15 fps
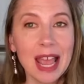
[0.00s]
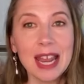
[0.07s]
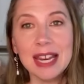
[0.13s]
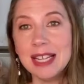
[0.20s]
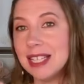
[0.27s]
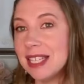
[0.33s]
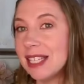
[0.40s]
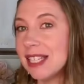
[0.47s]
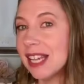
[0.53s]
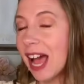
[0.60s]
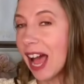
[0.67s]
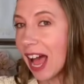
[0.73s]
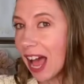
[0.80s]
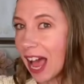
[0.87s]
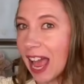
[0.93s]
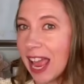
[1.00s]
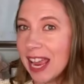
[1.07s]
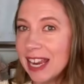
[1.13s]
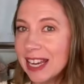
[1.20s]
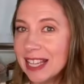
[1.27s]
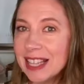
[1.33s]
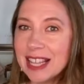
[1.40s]
And
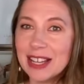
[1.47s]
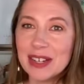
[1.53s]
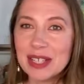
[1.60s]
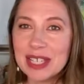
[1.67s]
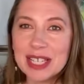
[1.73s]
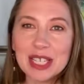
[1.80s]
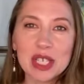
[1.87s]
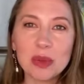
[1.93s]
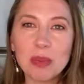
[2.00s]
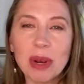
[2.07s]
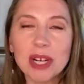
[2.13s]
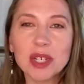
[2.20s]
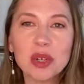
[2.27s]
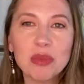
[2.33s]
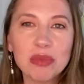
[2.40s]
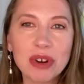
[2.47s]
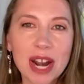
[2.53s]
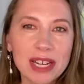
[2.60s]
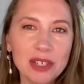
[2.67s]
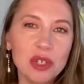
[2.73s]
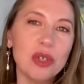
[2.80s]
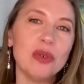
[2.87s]
inside, there's this special
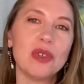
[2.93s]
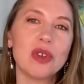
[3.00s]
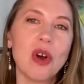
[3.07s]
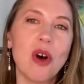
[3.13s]
brain juice